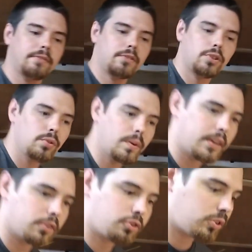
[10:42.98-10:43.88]

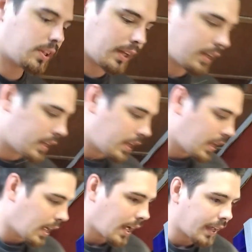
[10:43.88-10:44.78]
2-inch that
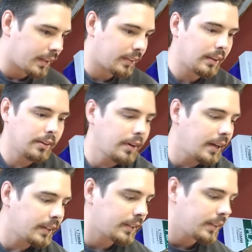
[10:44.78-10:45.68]
I
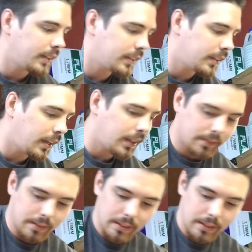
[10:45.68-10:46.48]
theoretically could end.